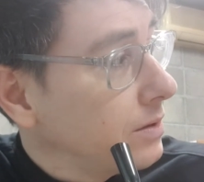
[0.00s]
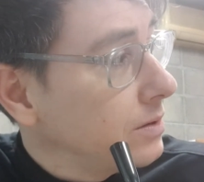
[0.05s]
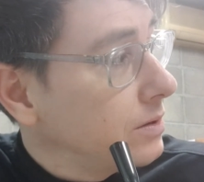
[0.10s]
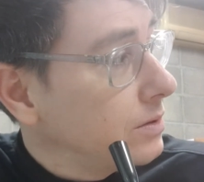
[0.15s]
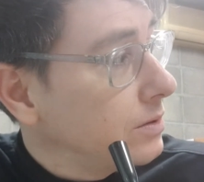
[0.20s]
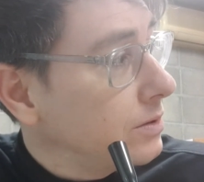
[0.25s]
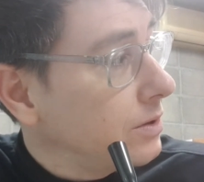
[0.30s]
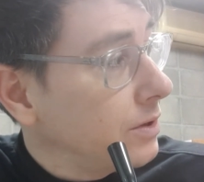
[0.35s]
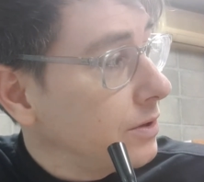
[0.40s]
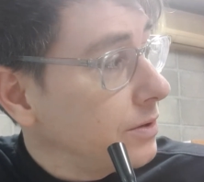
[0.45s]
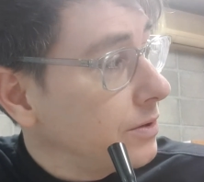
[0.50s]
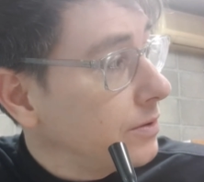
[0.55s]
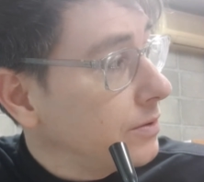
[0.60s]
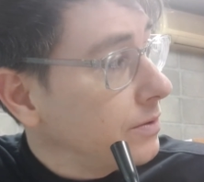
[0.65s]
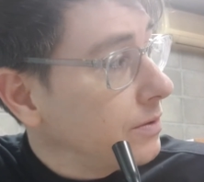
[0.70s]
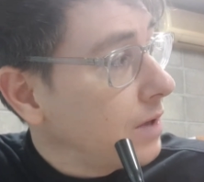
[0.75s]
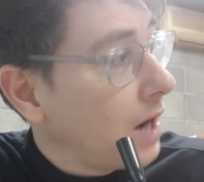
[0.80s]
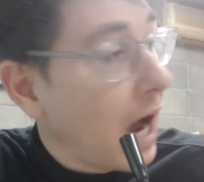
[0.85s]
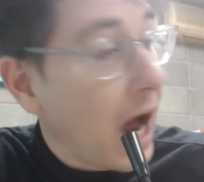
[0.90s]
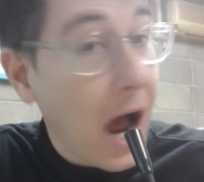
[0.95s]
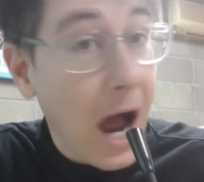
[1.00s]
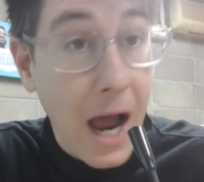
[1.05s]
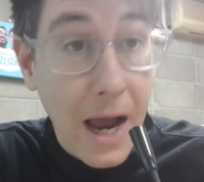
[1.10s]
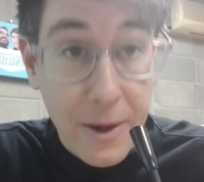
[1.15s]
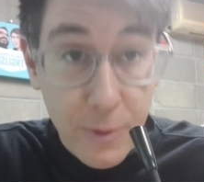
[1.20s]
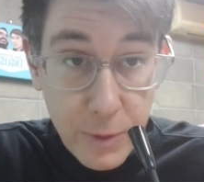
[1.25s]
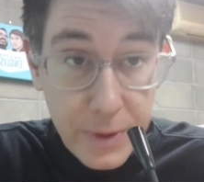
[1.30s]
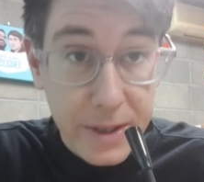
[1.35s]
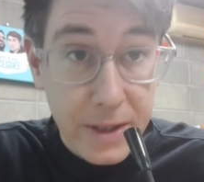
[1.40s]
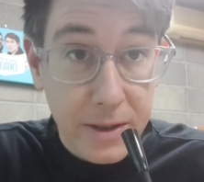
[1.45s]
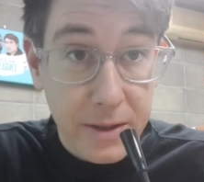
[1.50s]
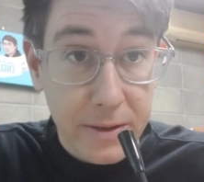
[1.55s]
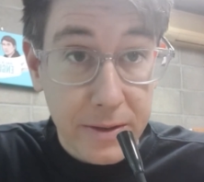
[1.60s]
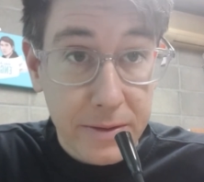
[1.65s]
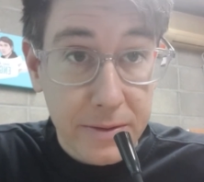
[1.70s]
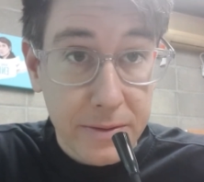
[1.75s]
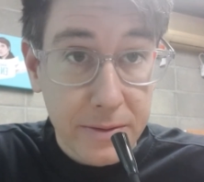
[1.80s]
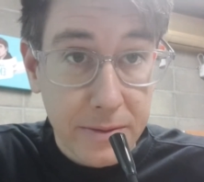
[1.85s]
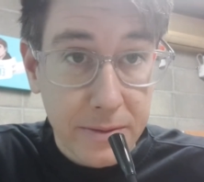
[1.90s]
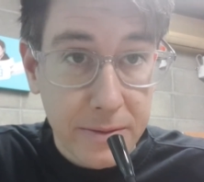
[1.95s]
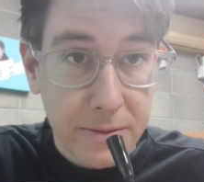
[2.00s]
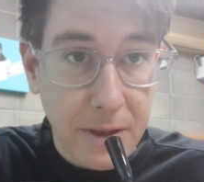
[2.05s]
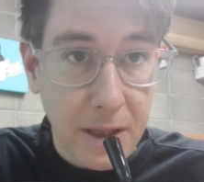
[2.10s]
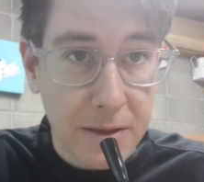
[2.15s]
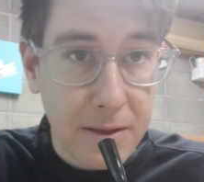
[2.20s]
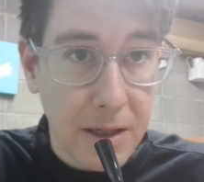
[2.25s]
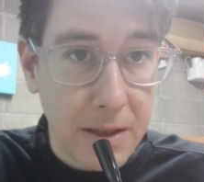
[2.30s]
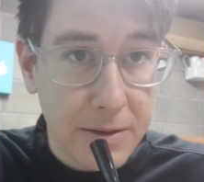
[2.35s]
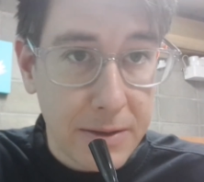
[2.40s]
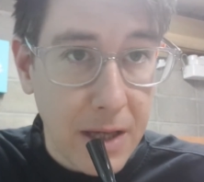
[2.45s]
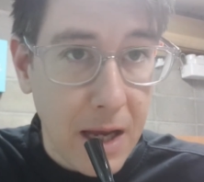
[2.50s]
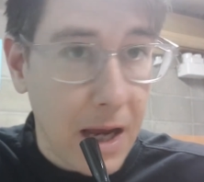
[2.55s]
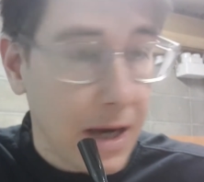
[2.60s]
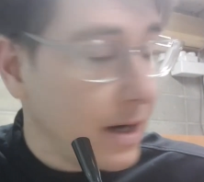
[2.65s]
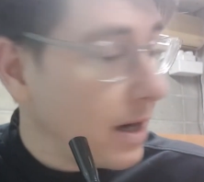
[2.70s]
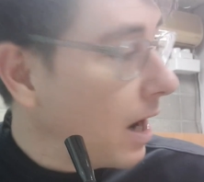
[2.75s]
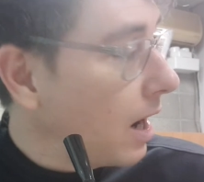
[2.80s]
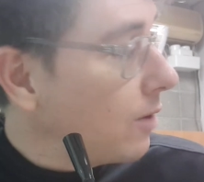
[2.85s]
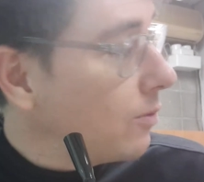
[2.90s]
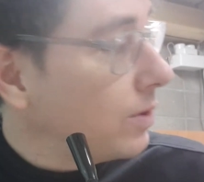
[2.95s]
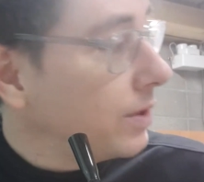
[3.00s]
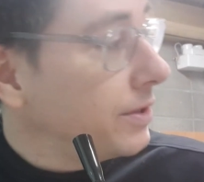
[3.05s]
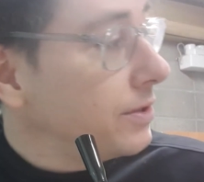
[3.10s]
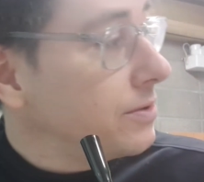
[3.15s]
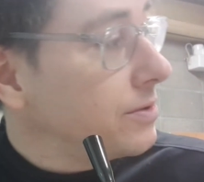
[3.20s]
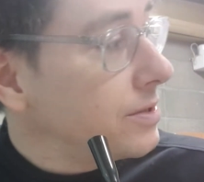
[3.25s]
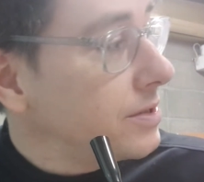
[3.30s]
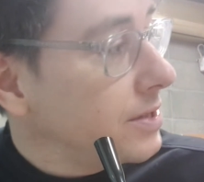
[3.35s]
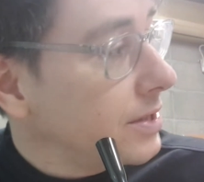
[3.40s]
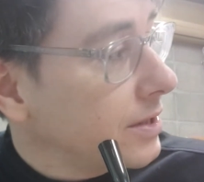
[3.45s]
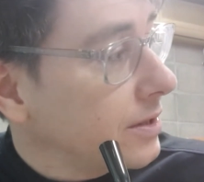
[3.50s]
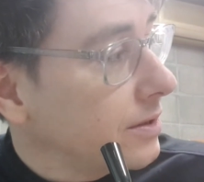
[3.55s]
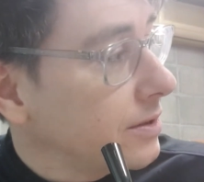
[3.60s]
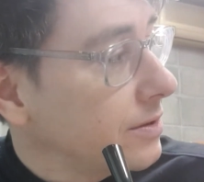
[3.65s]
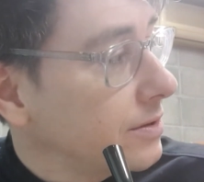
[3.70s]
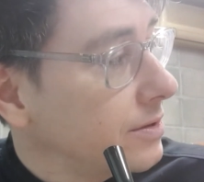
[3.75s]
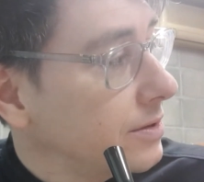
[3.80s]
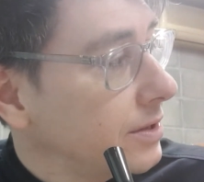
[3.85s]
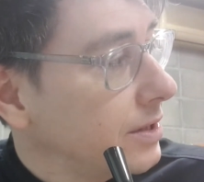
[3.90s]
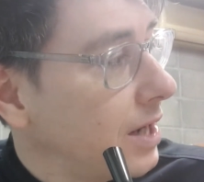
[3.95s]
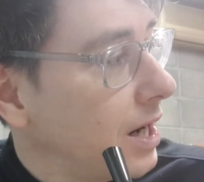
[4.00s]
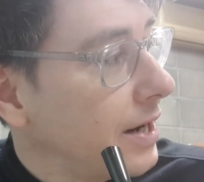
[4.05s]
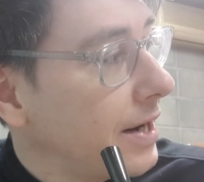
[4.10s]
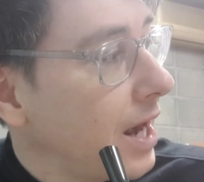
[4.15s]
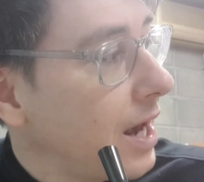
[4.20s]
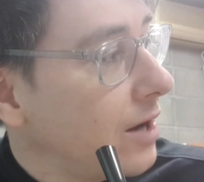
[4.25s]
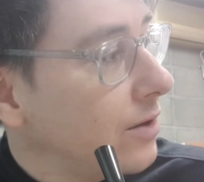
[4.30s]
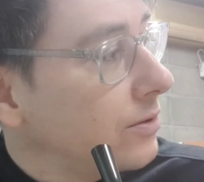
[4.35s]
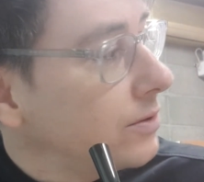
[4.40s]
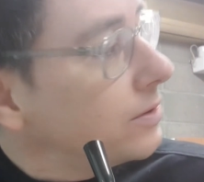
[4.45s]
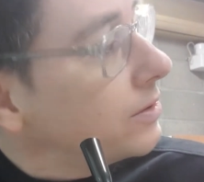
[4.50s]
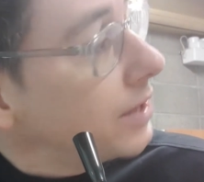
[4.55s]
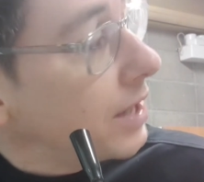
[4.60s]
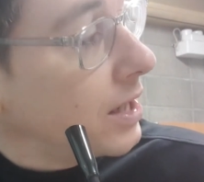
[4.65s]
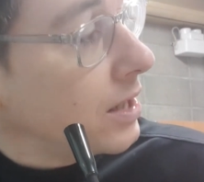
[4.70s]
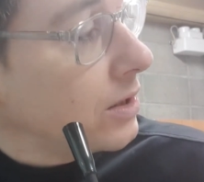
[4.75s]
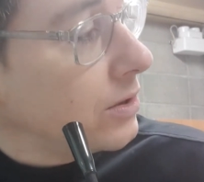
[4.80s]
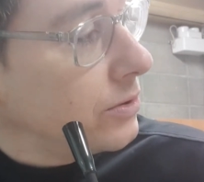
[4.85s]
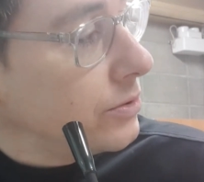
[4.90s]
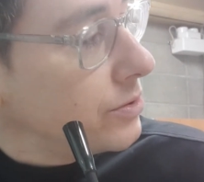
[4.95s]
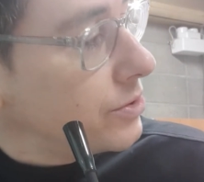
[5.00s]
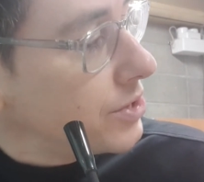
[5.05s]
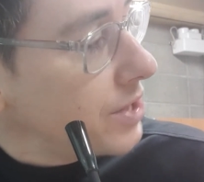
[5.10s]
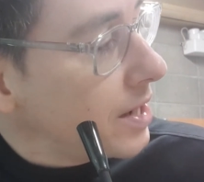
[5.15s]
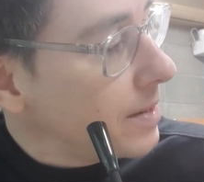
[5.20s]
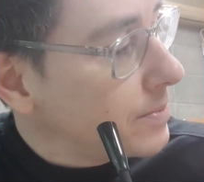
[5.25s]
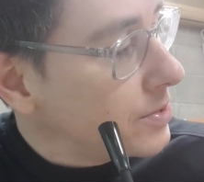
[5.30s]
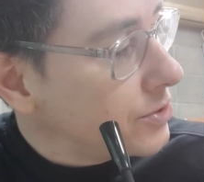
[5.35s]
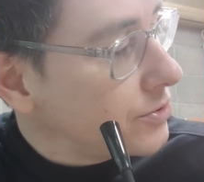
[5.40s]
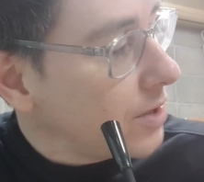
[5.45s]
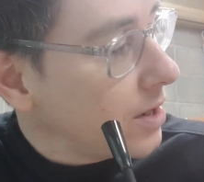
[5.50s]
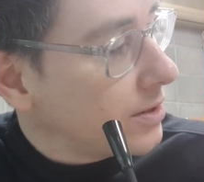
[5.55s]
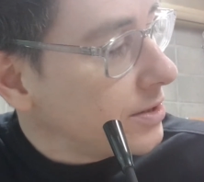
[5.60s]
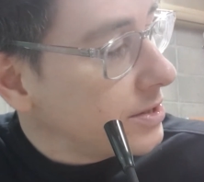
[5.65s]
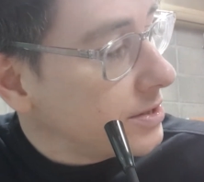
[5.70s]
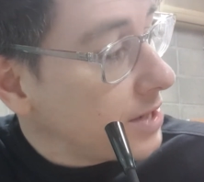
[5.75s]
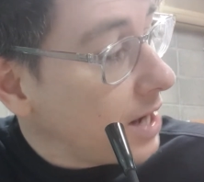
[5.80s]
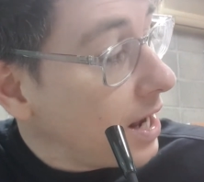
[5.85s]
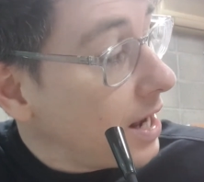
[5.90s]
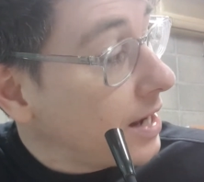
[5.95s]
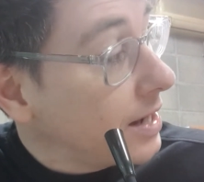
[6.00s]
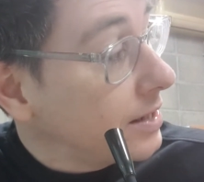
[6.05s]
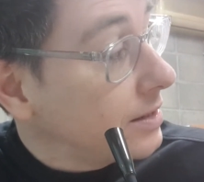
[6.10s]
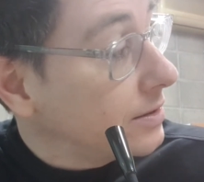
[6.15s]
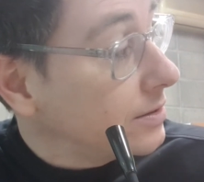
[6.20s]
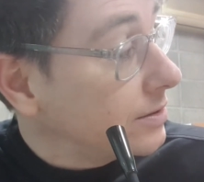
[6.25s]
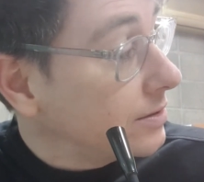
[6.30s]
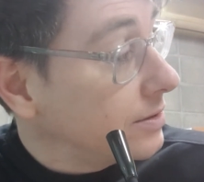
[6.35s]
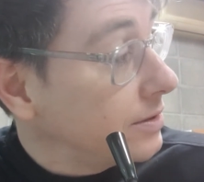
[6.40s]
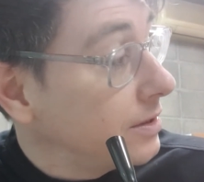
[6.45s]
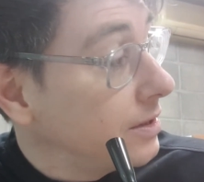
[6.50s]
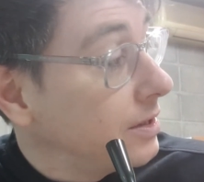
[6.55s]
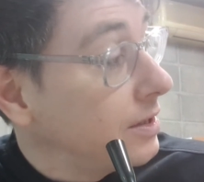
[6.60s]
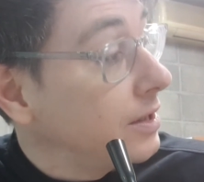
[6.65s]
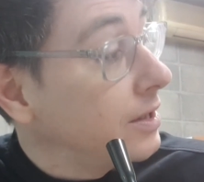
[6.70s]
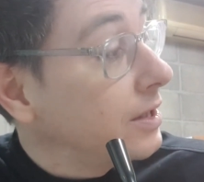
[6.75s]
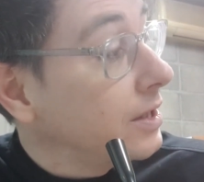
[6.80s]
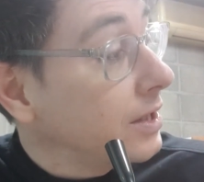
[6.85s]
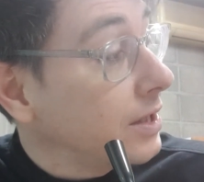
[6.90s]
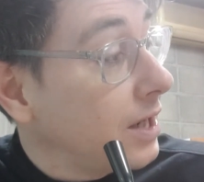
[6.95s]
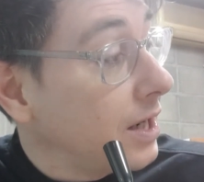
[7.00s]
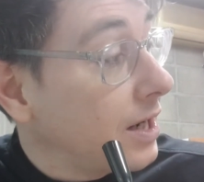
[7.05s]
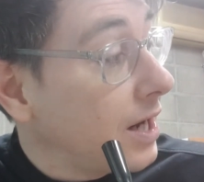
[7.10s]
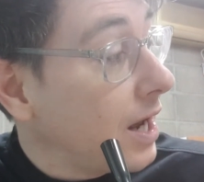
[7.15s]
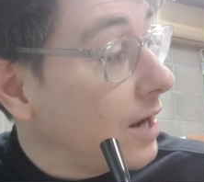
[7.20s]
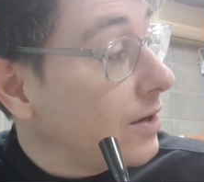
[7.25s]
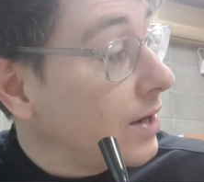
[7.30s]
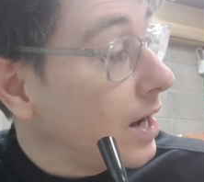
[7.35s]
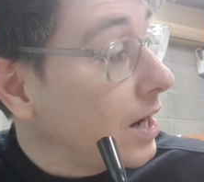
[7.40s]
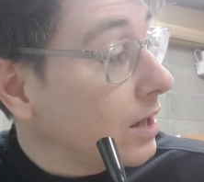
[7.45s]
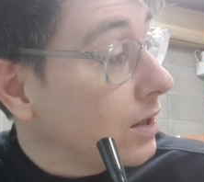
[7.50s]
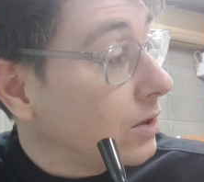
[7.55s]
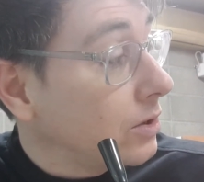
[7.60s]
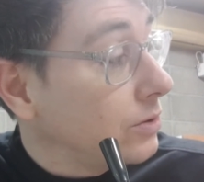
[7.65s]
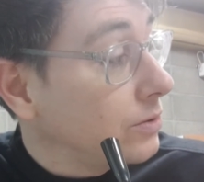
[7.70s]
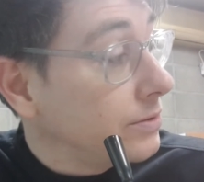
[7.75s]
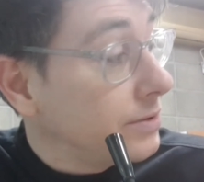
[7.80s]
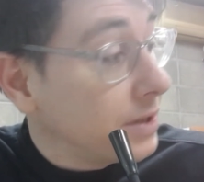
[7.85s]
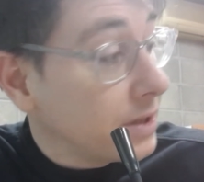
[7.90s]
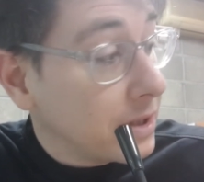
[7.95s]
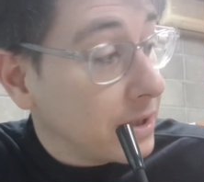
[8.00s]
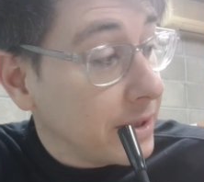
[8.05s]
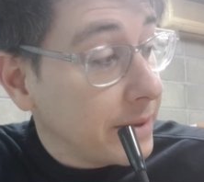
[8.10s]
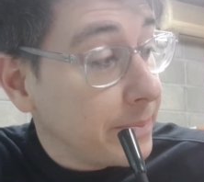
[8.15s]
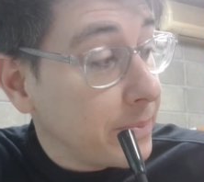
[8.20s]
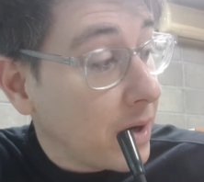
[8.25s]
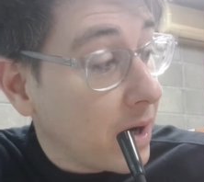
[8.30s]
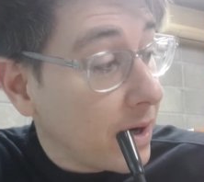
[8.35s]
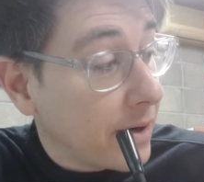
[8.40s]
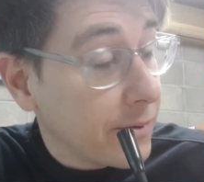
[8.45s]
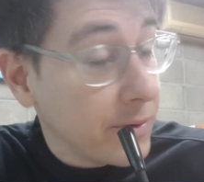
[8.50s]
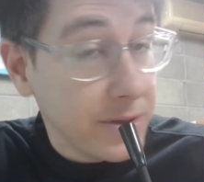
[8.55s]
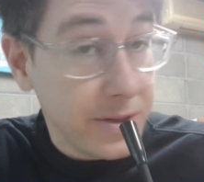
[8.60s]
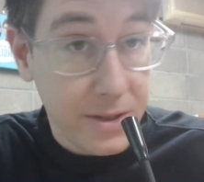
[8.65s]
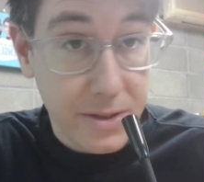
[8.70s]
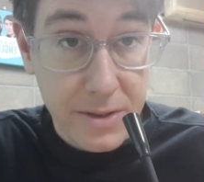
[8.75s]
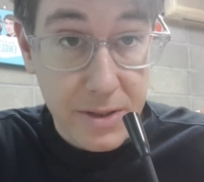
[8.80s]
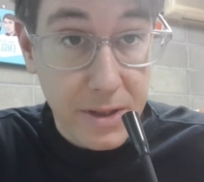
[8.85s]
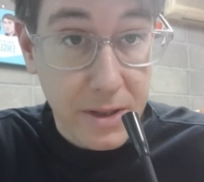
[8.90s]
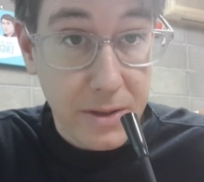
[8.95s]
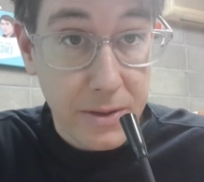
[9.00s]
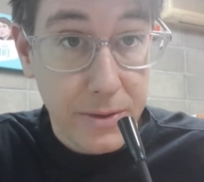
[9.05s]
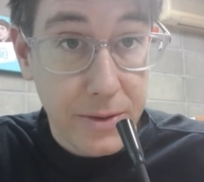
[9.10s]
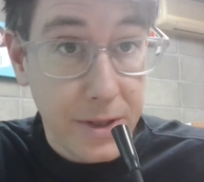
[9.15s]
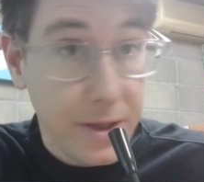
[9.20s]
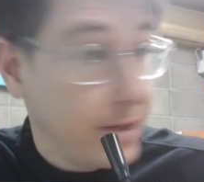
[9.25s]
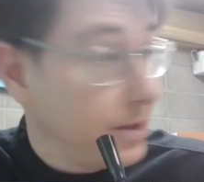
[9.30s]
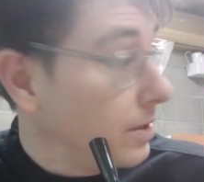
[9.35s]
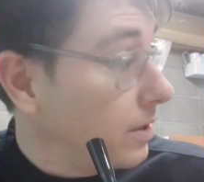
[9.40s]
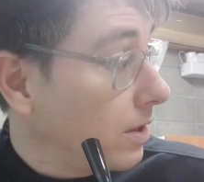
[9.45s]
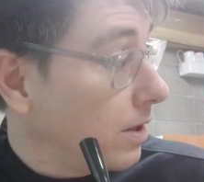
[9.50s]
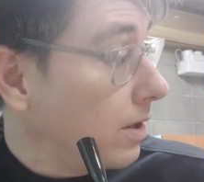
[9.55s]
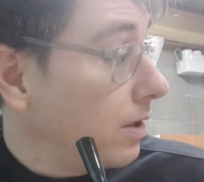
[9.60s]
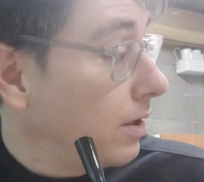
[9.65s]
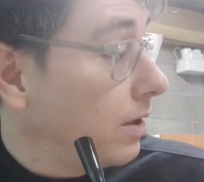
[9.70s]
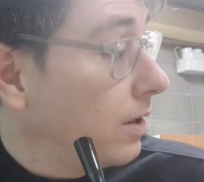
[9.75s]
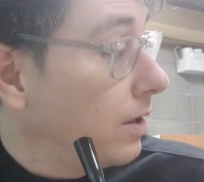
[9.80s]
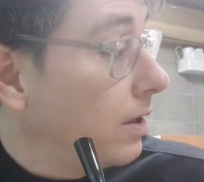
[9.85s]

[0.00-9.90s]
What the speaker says: So I will I will use stickers, cut out and glue shapes, draw designs, cut out and glue the clip art, which is included here.